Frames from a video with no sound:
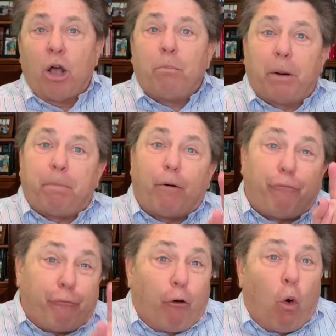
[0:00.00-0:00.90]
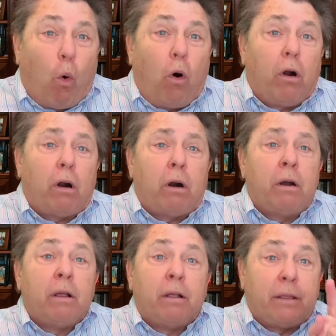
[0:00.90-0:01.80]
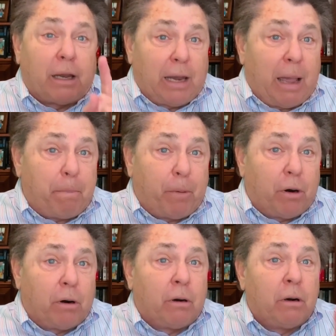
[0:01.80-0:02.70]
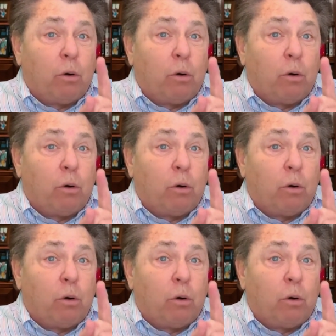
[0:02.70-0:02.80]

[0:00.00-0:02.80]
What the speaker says: but before the leper